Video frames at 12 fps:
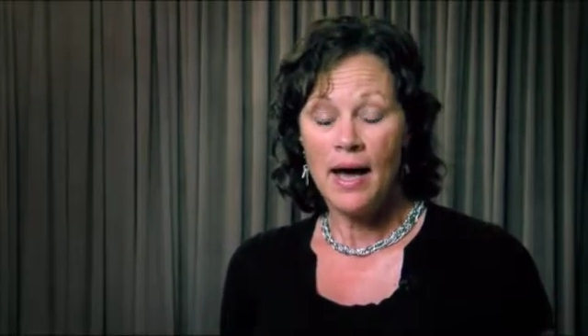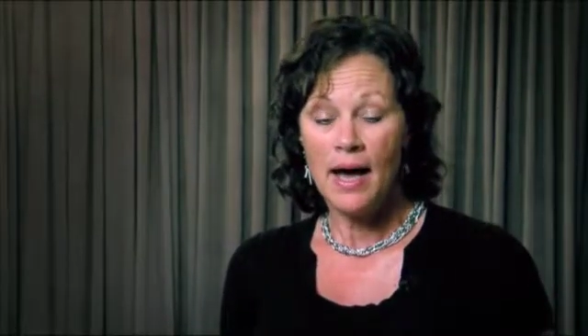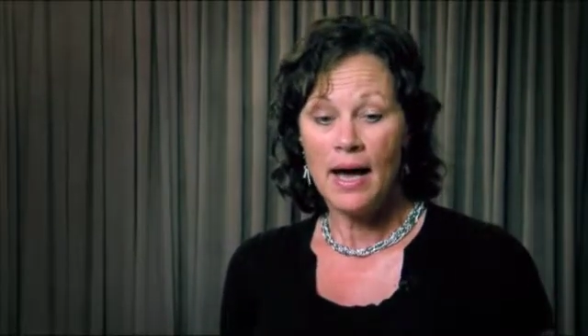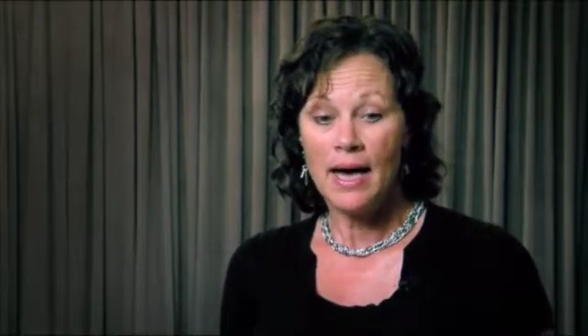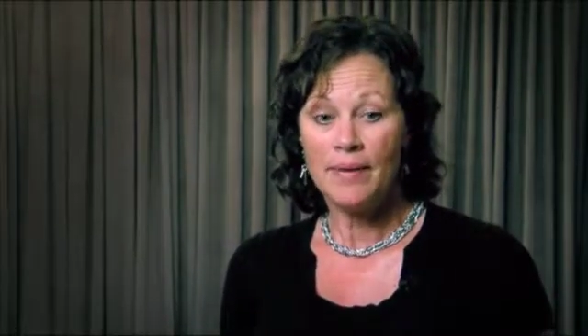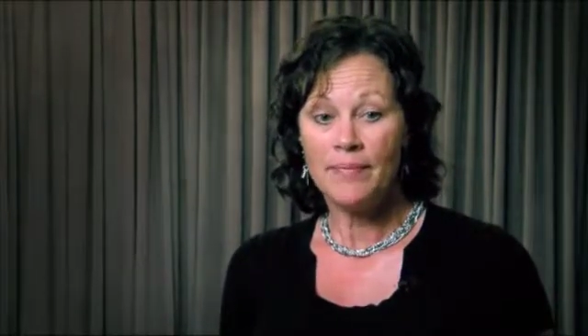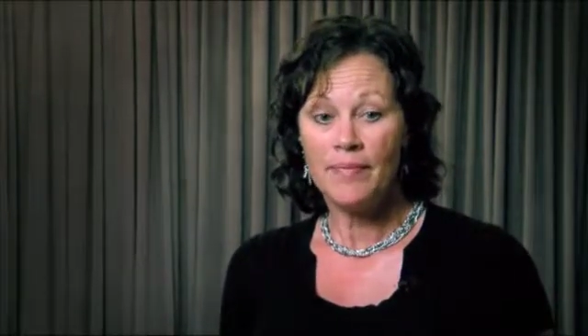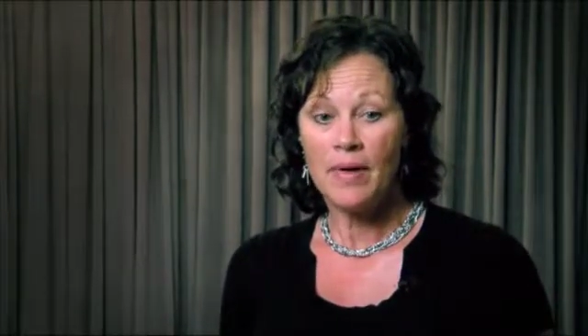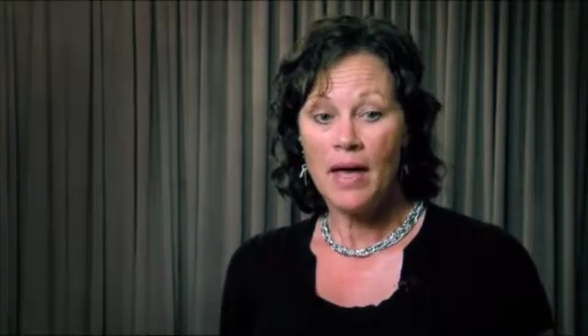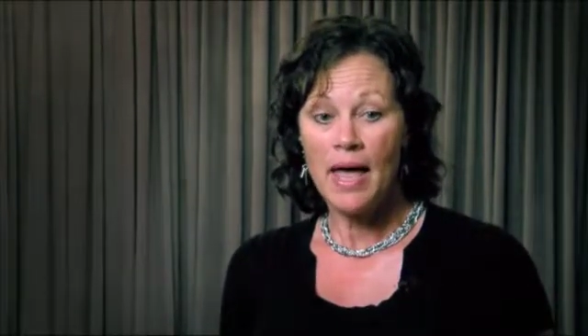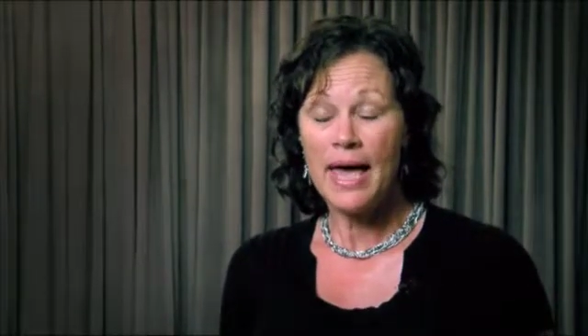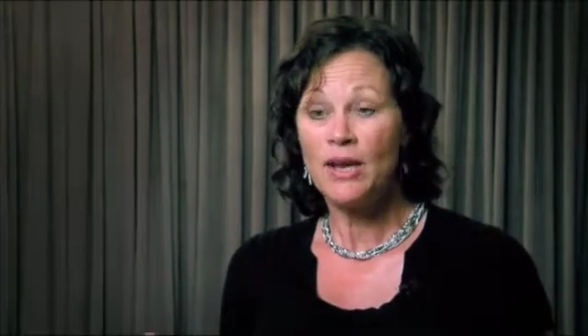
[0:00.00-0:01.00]

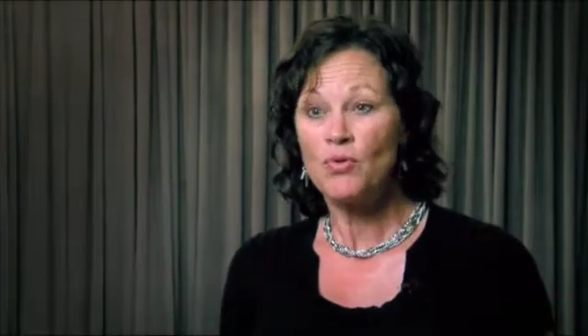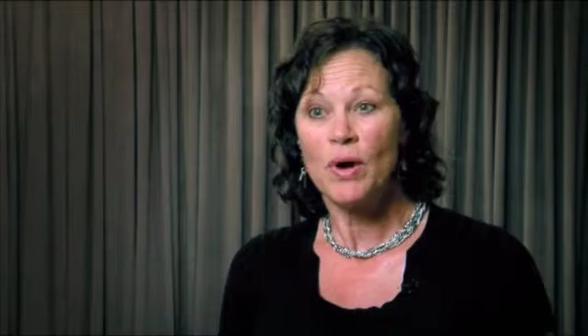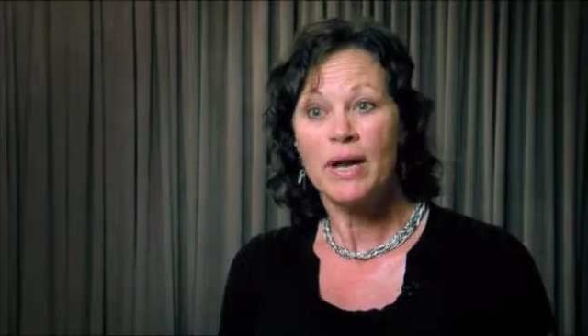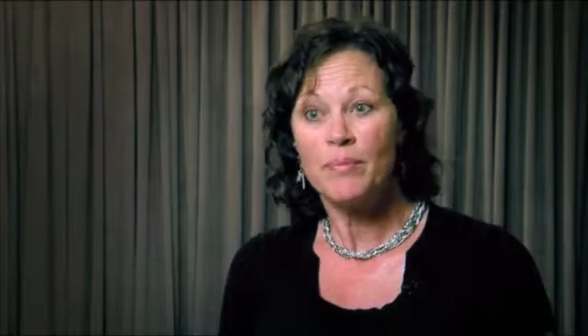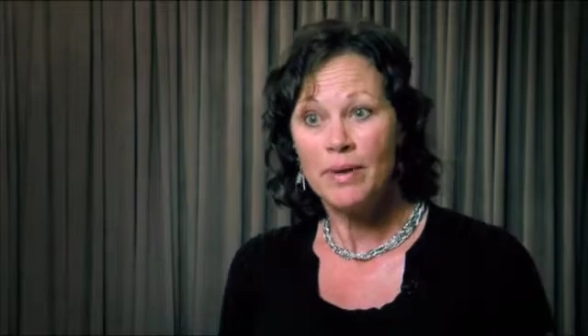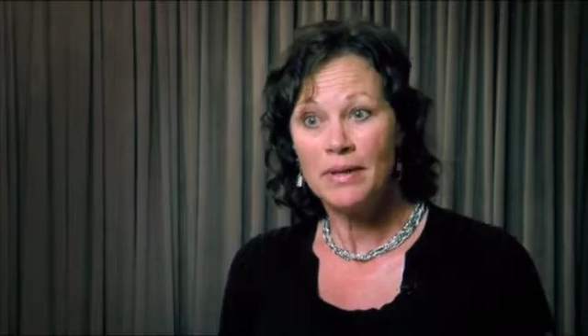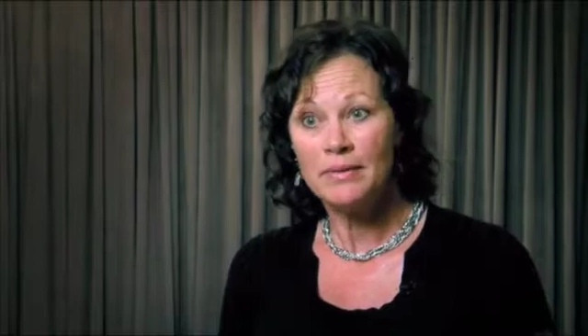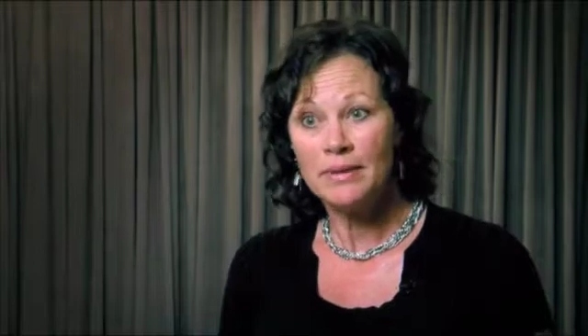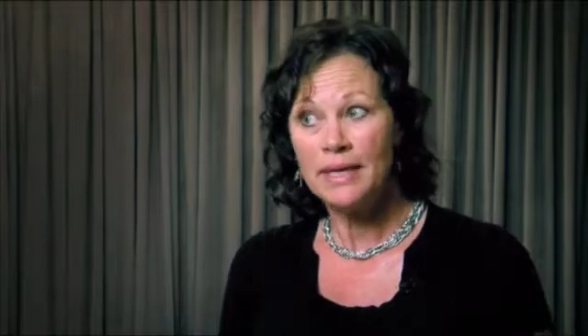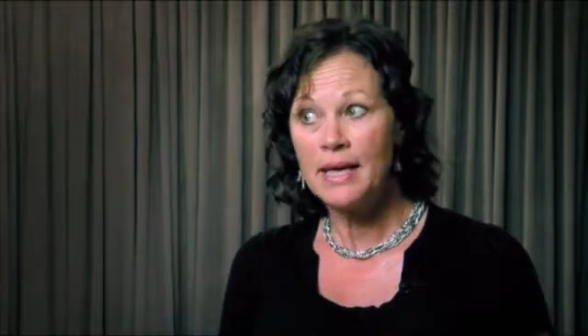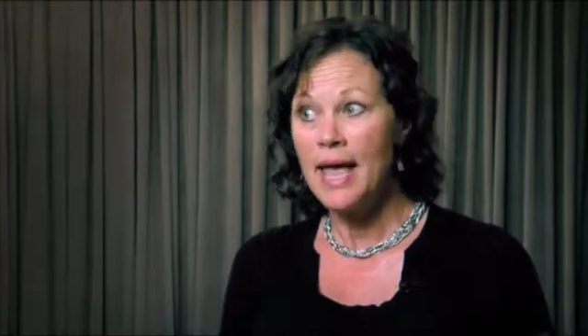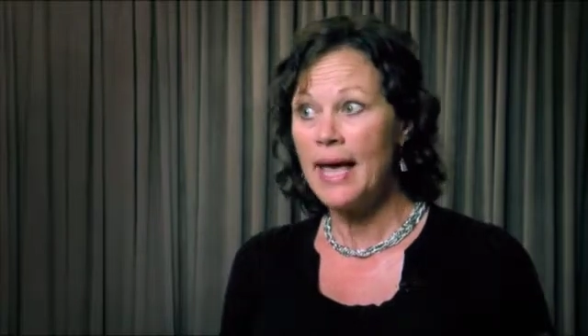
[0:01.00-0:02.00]
had
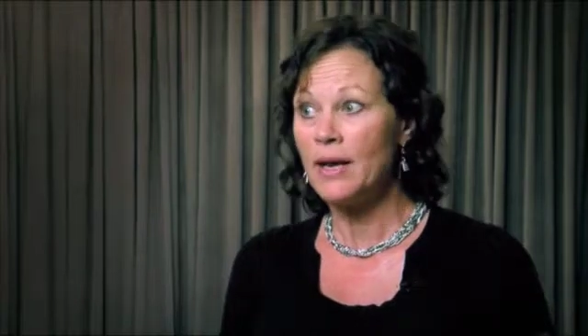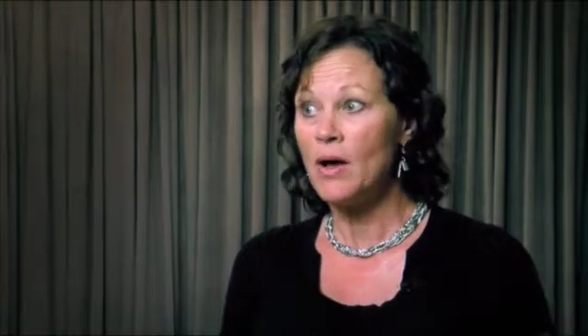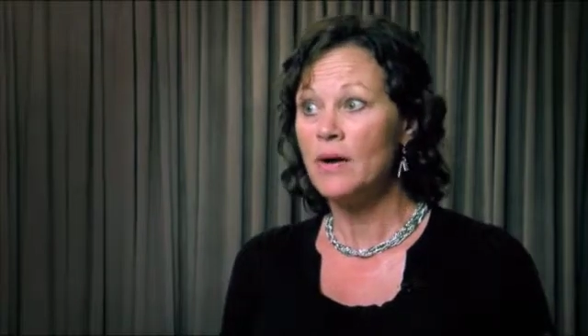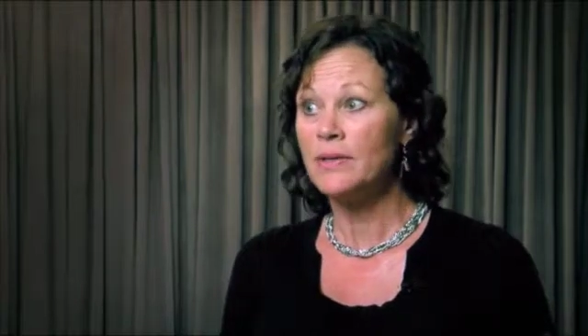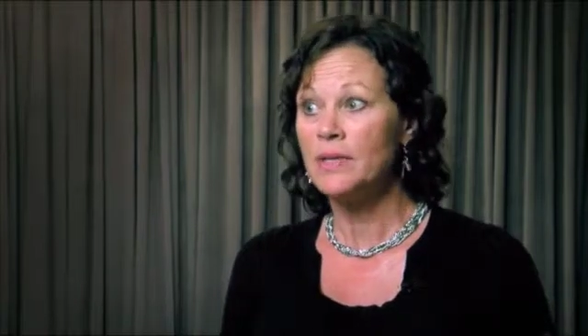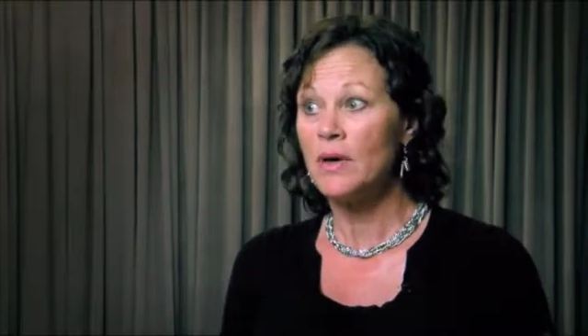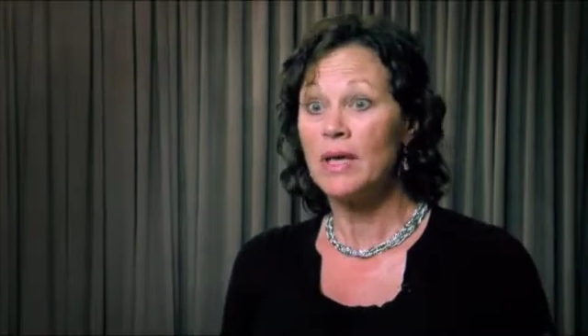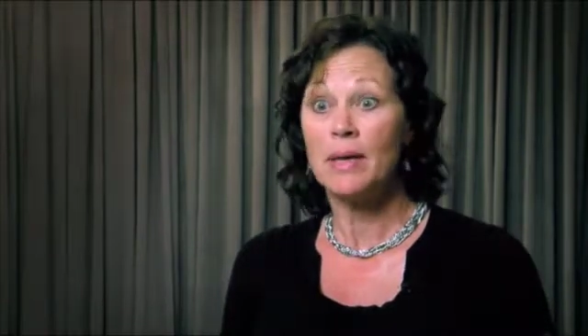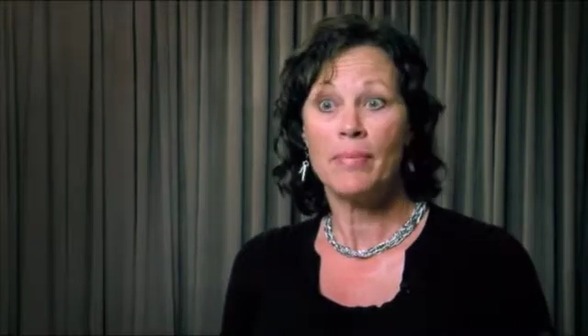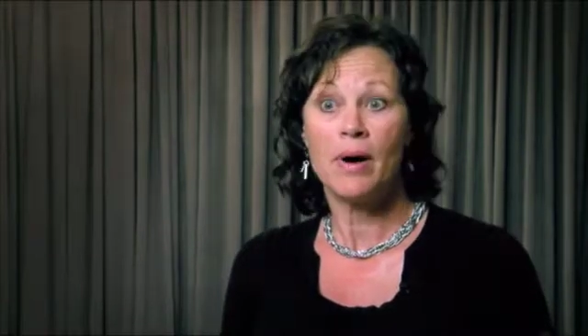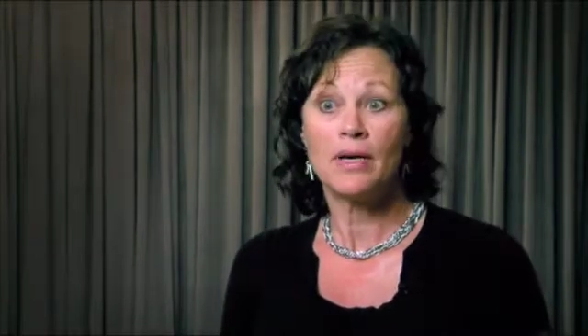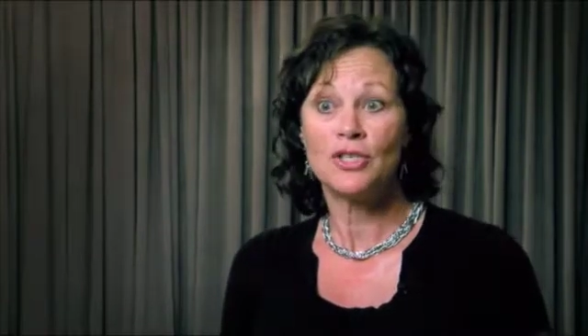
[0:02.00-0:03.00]
credibility and also
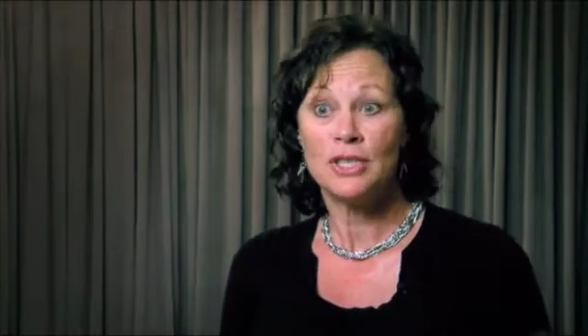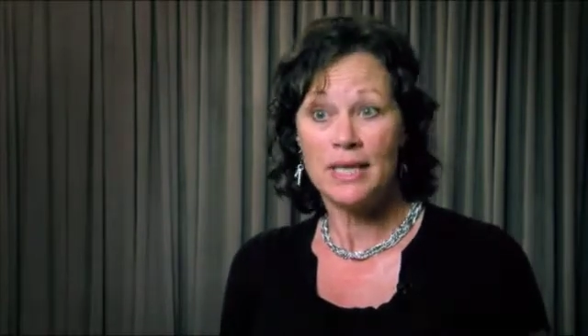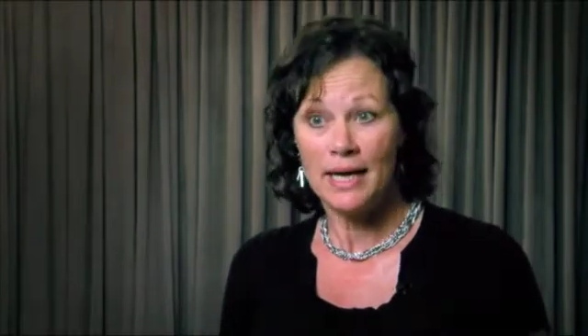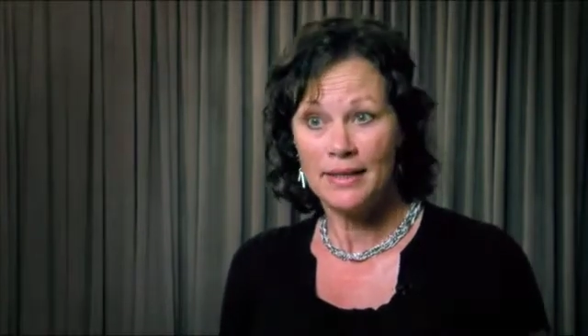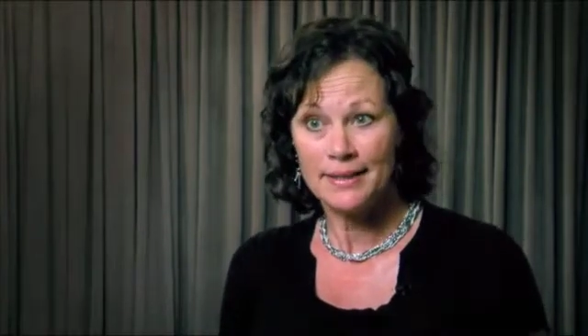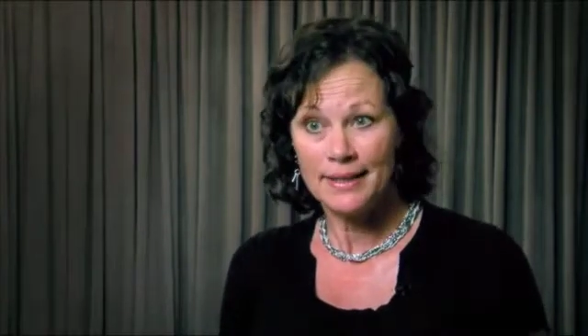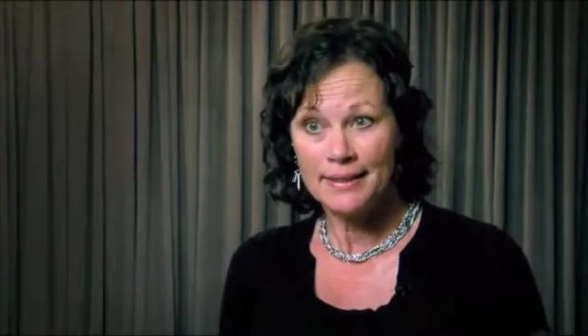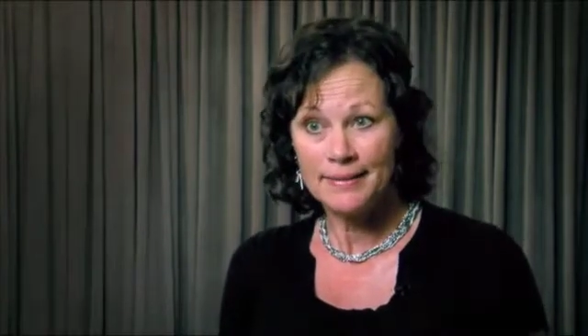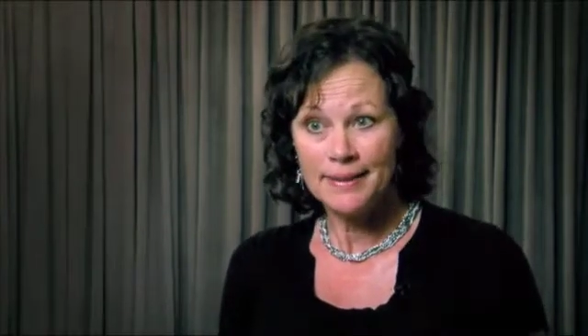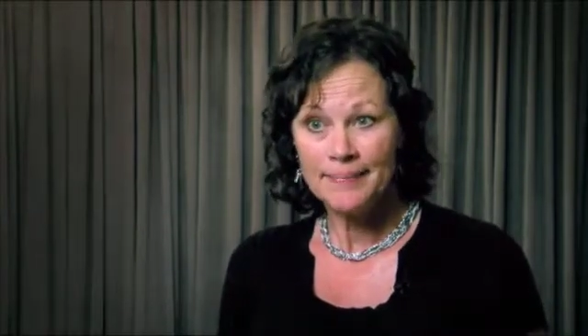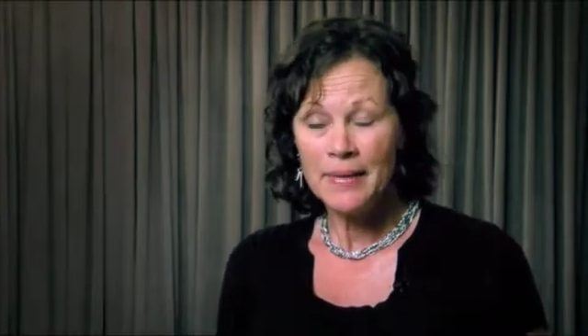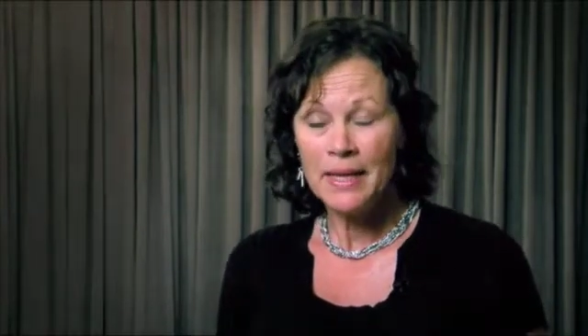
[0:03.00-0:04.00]
impartiality.